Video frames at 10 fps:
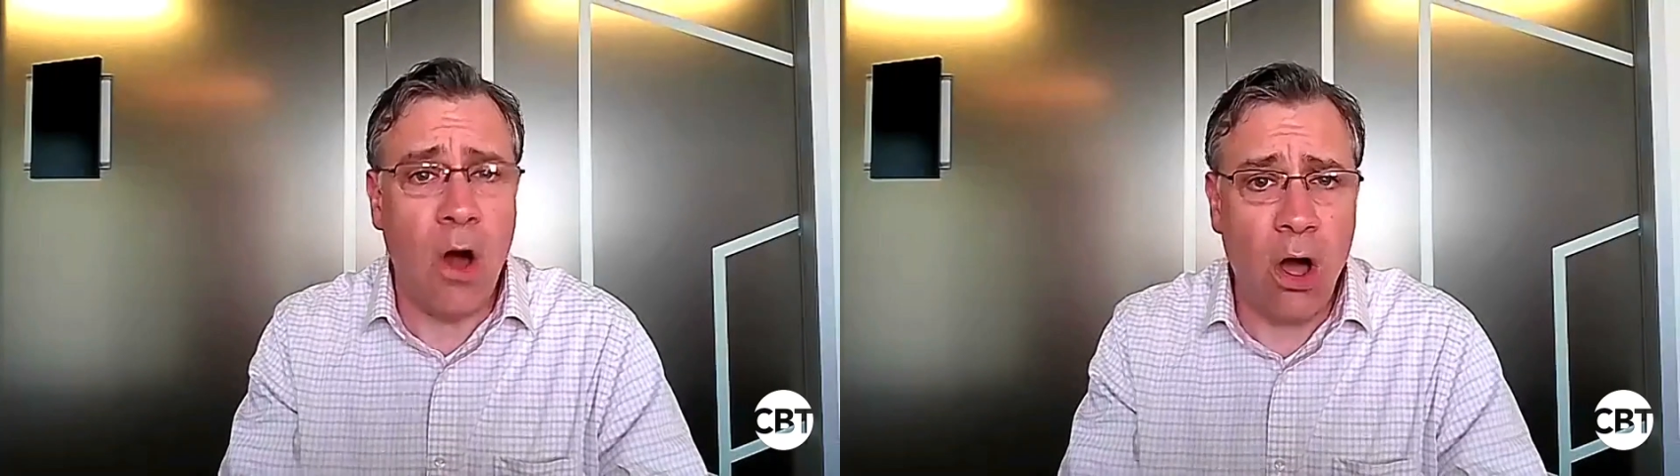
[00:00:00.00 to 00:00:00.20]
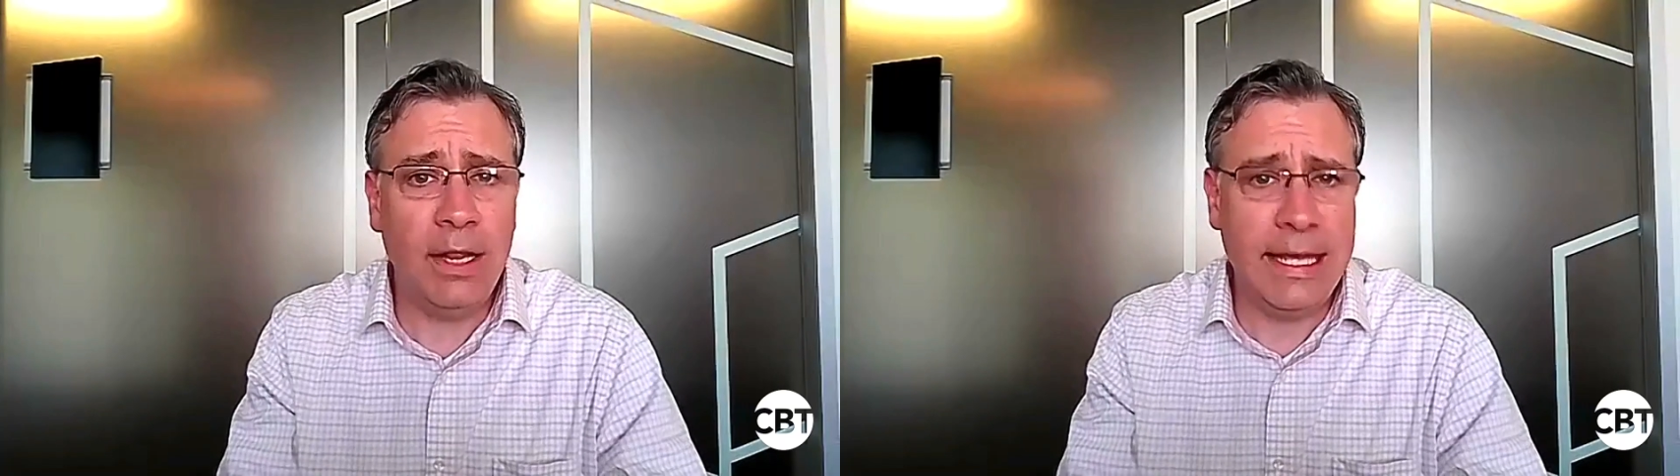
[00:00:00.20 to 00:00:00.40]

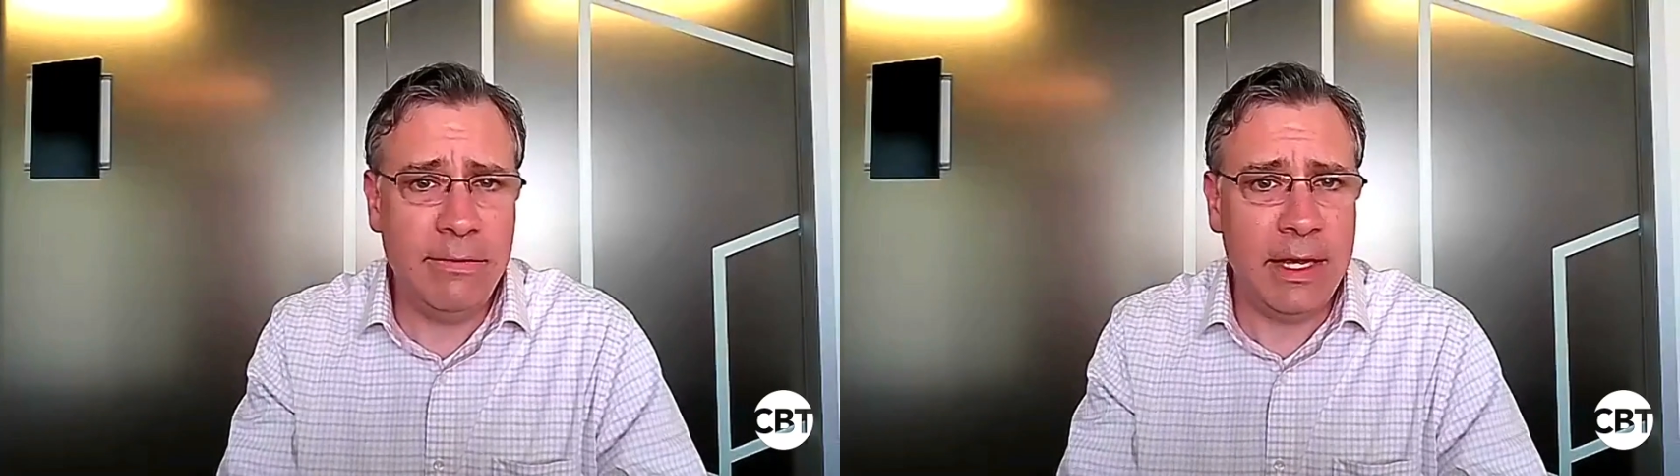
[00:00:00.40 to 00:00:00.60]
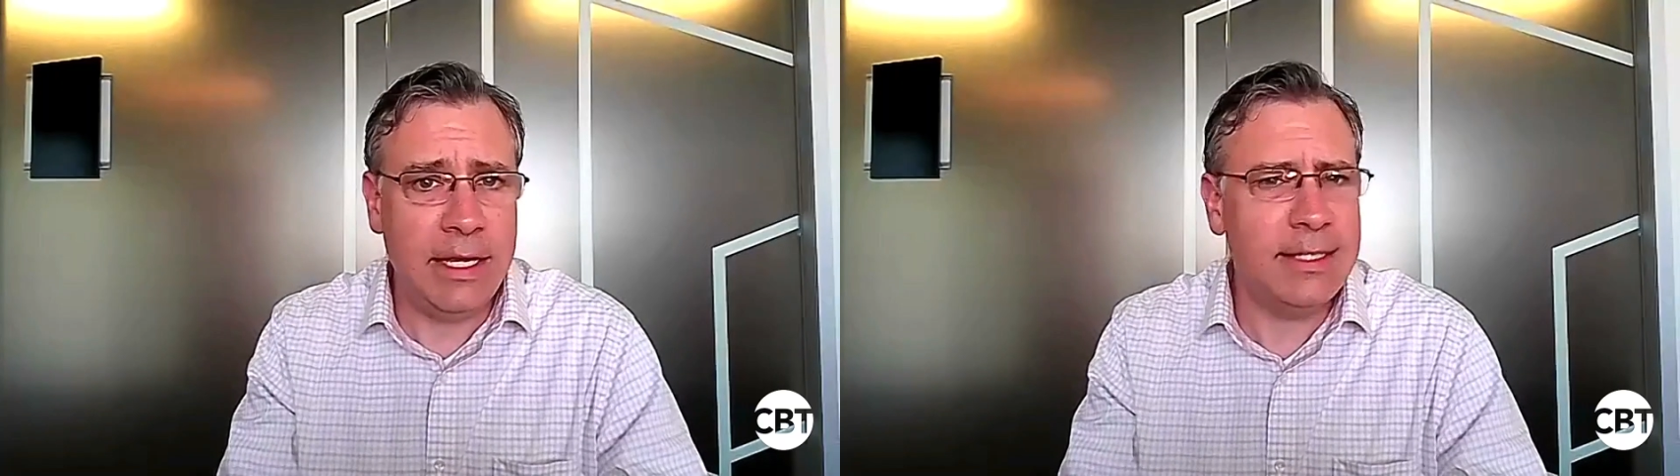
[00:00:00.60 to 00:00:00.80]
all
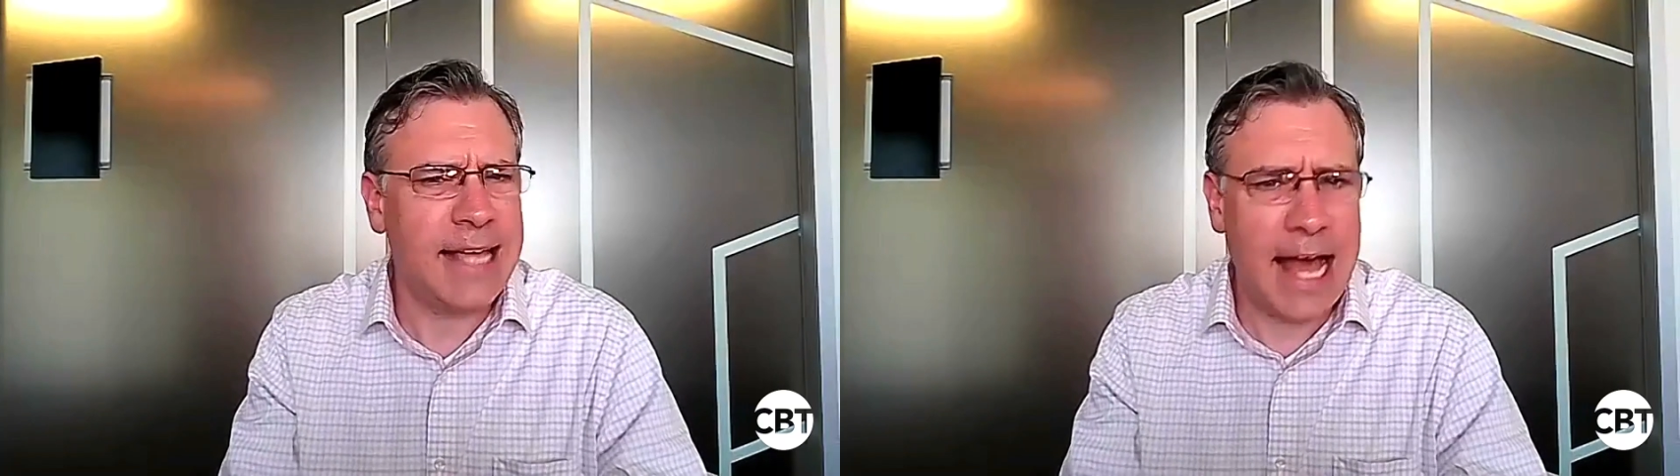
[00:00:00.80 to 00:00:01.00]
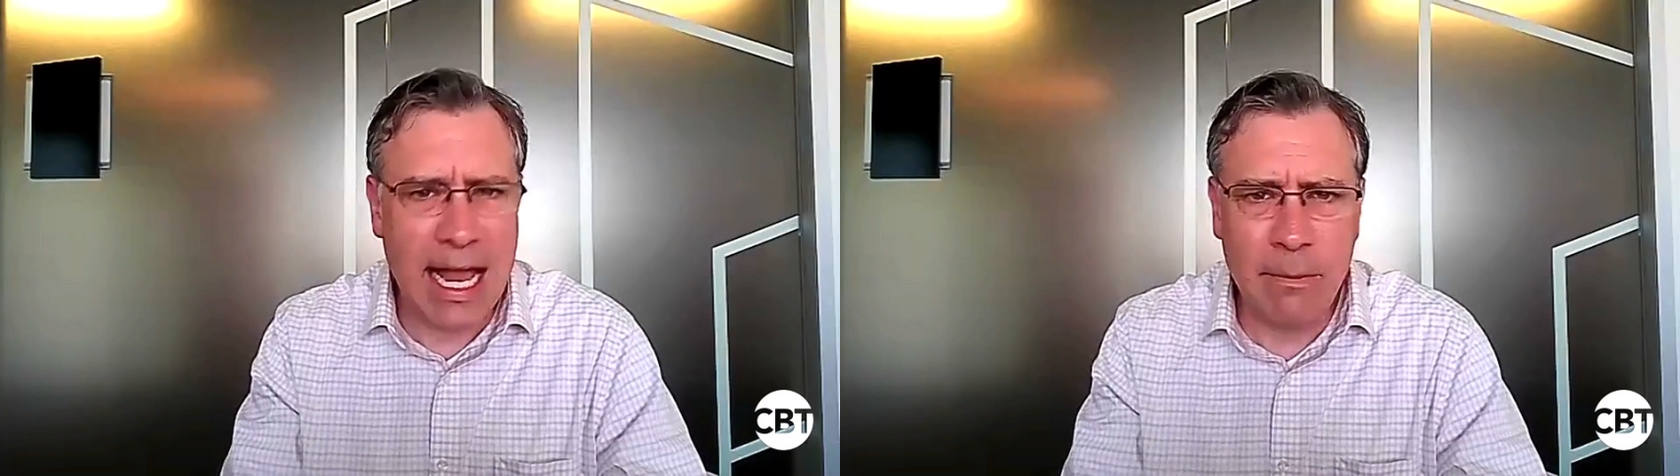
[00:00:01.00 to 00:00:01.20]
EVs,
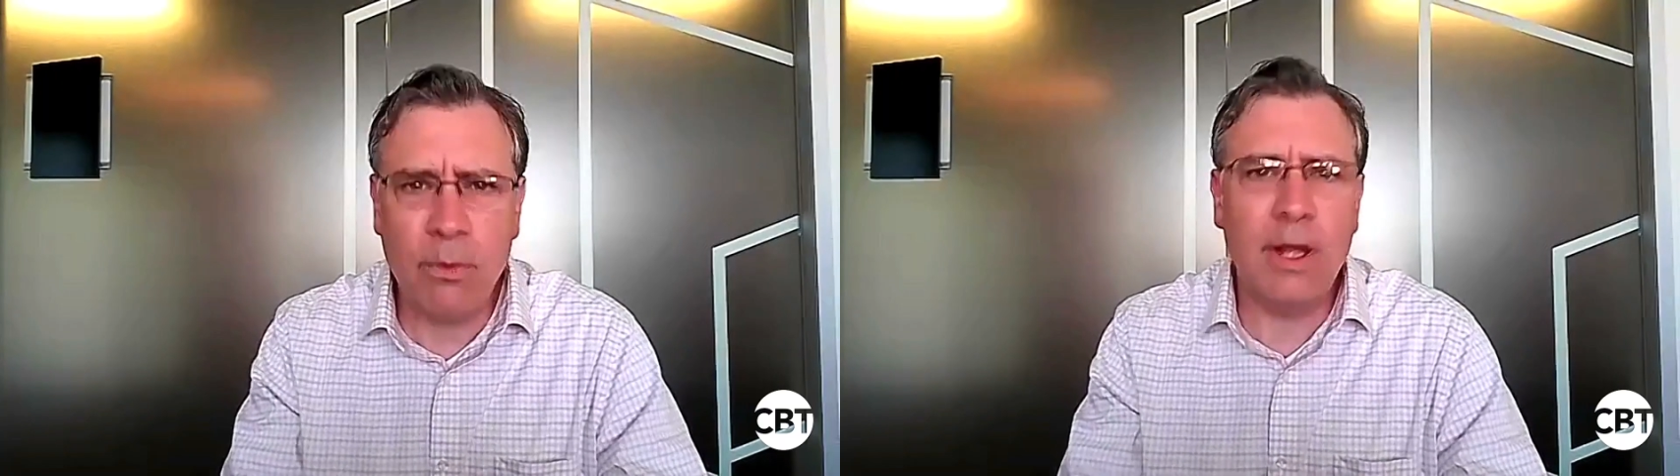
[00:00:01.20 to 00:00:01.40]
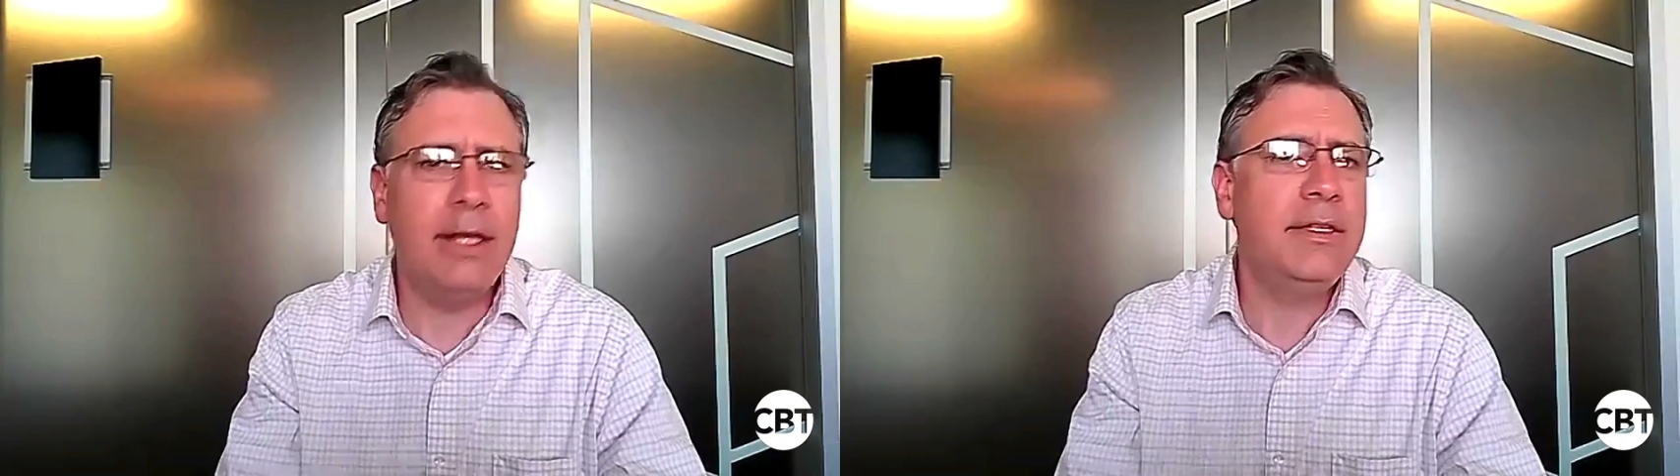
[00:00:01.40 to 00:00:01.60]

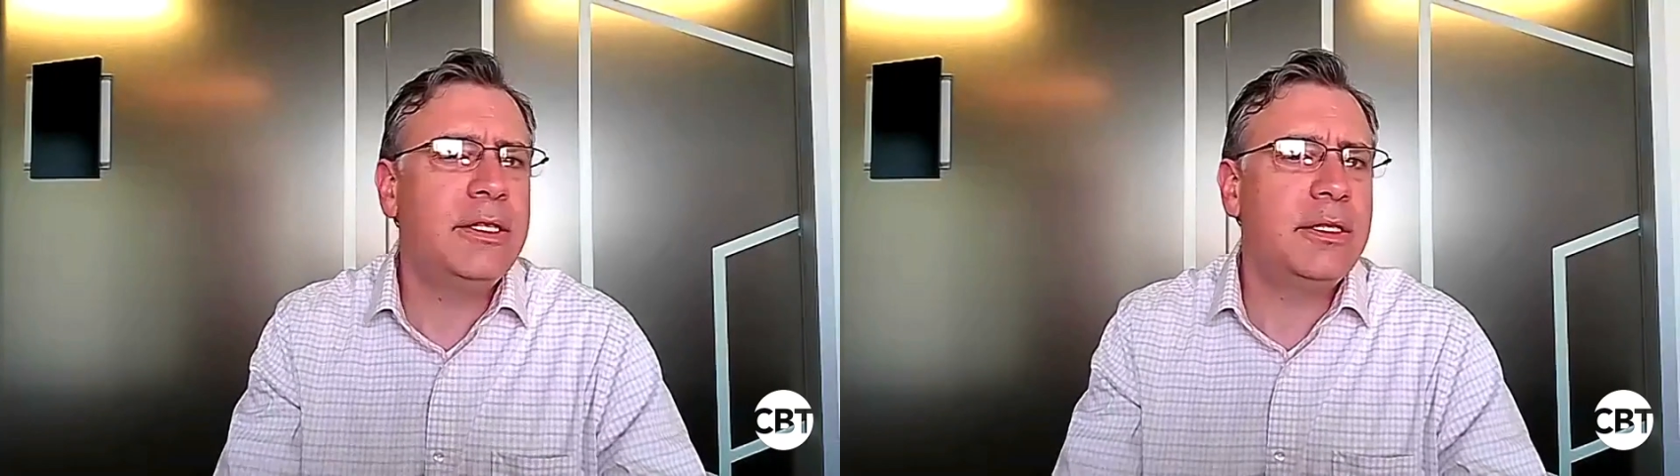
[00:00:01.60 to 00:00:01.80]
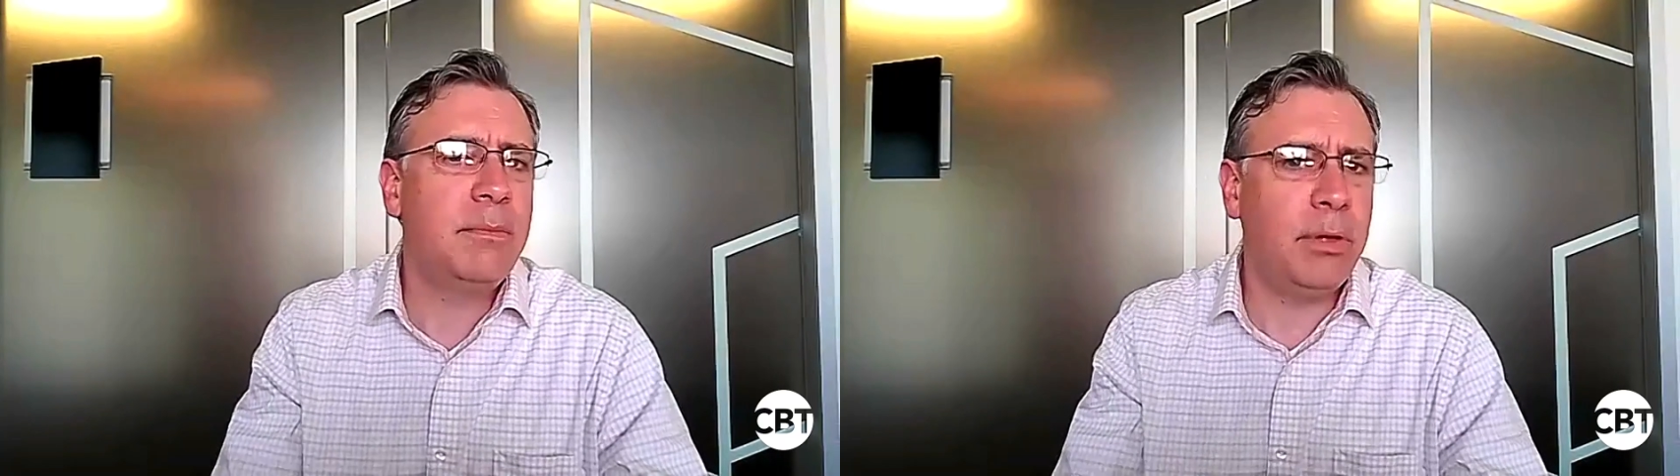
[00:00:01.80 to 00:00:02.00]
hybrids,